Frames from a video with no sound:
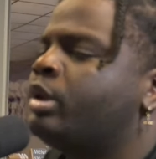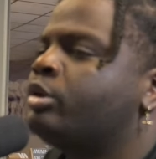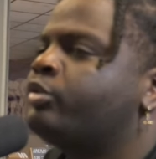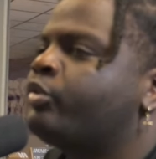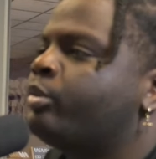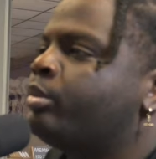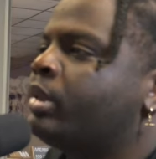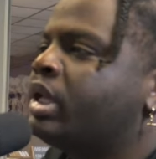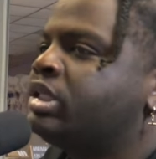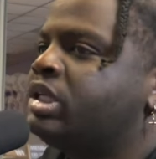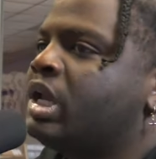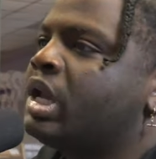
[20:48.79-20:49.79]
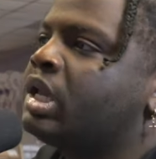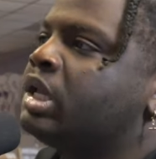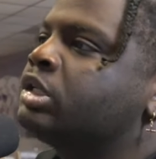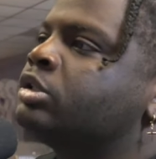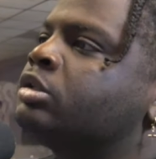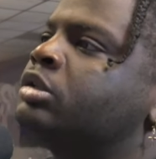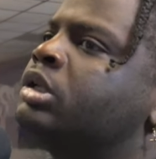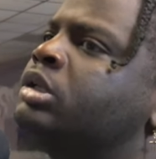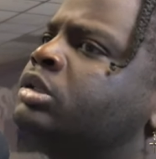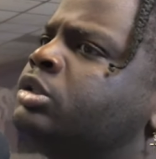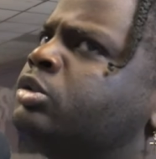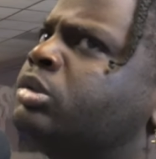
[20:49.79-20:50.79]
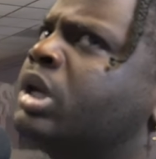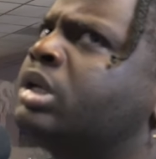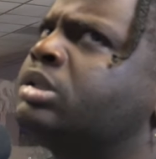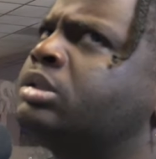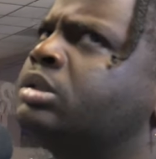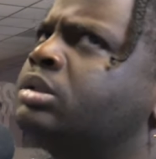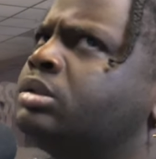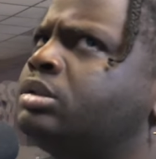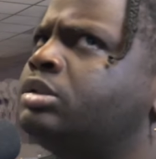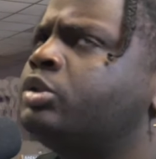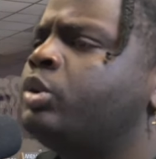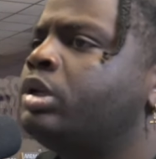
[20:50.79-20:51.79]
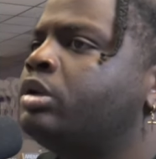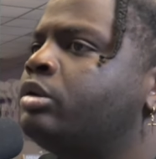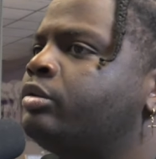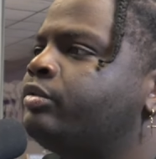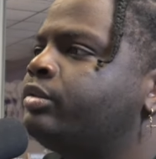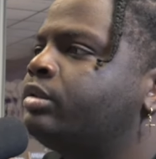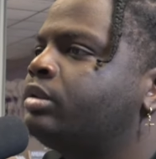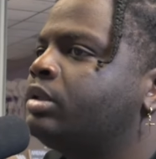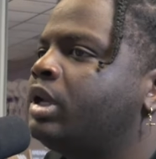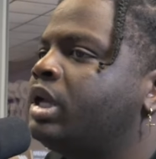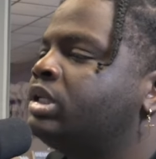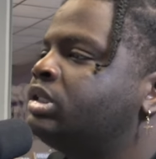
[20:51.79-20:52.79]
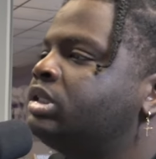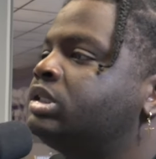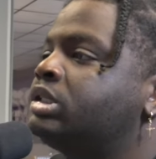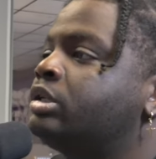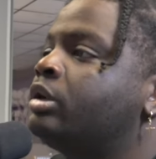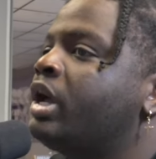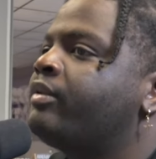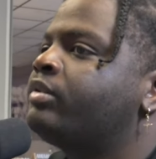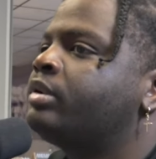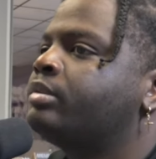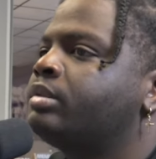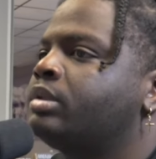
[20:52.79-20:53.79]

bills from like she got cancer in 2012, and she still. Did you ask?